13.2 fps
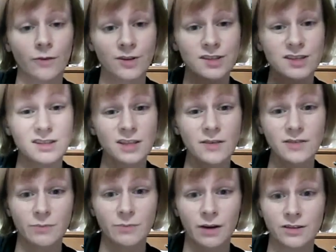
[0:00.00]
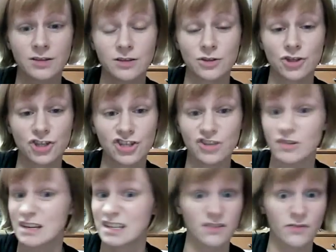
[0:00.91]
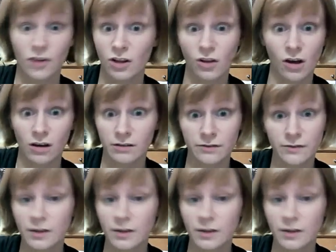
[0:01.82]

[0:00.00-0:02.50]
Once the stuff is bonded to the shoe, it doesn't fall off.